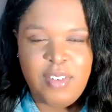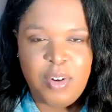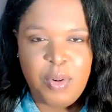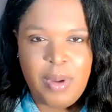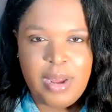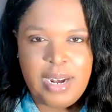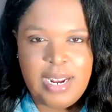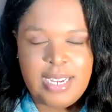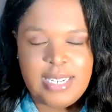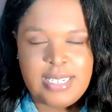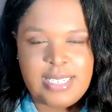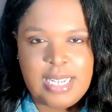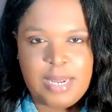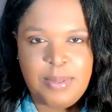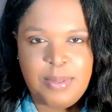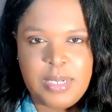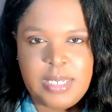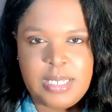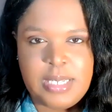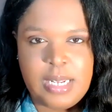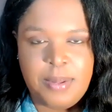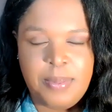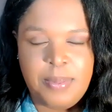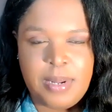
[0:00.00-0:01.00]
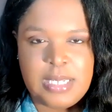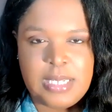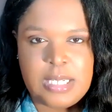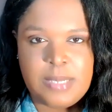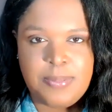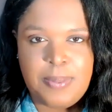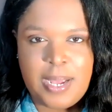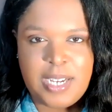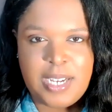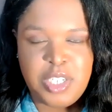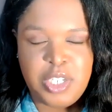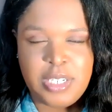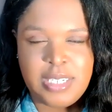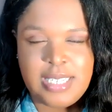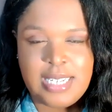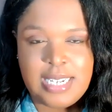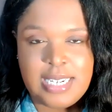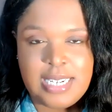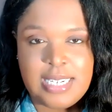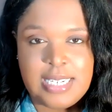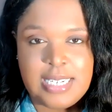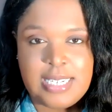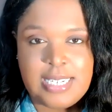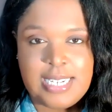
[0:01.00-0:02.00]
everyone, it's Kimberly, Study Abroad Specialist.
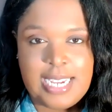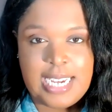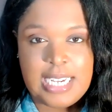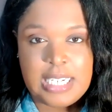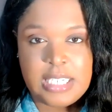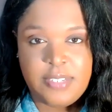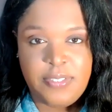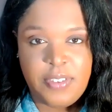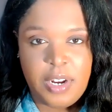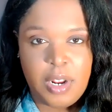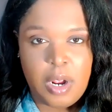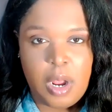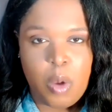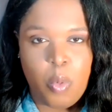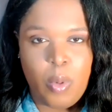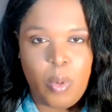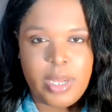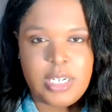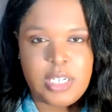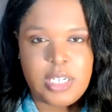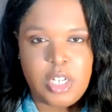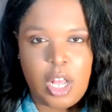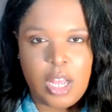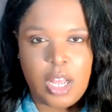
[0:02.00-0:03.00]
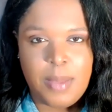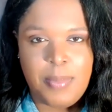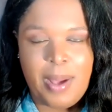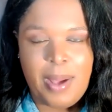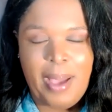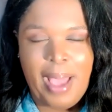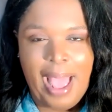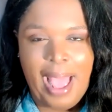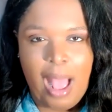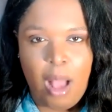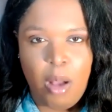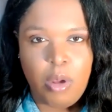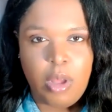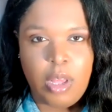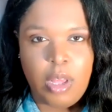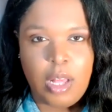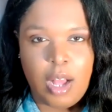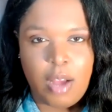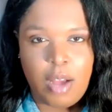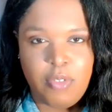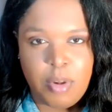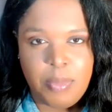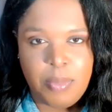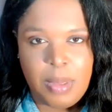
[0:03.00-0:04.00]
In today's video, I want to talk about how
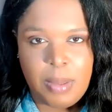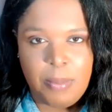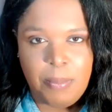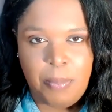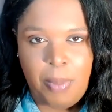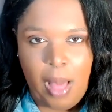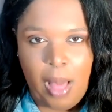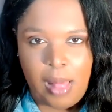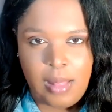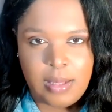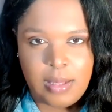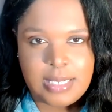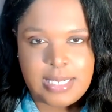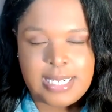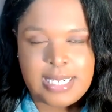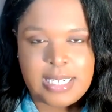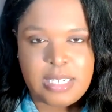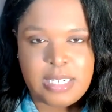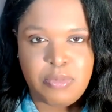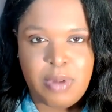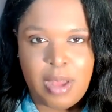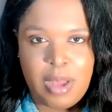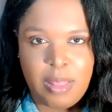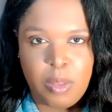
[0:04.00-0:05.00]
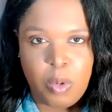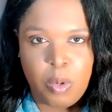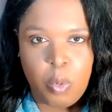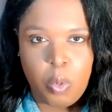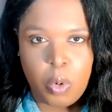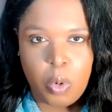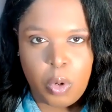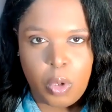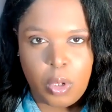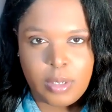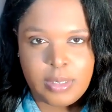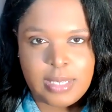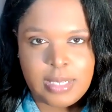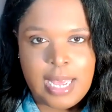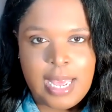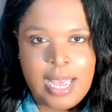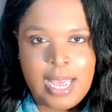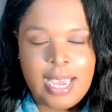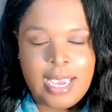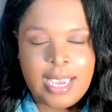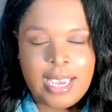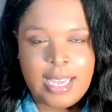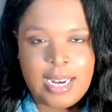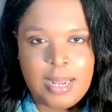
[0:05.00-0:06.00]
government policies around the world
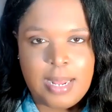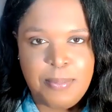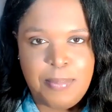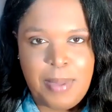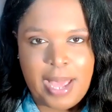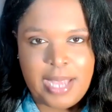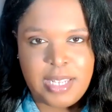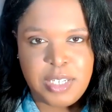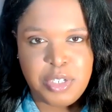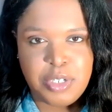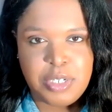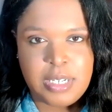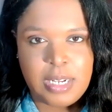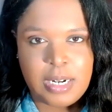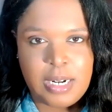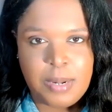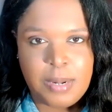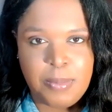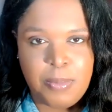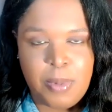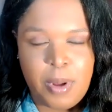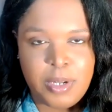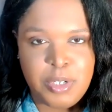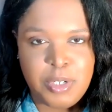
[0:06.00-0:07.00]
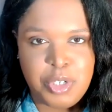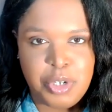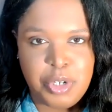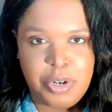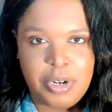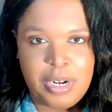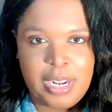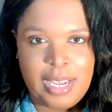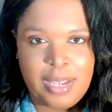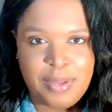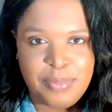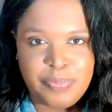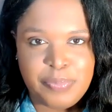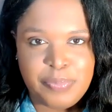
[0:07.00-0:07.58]
can impact your study abroad journey.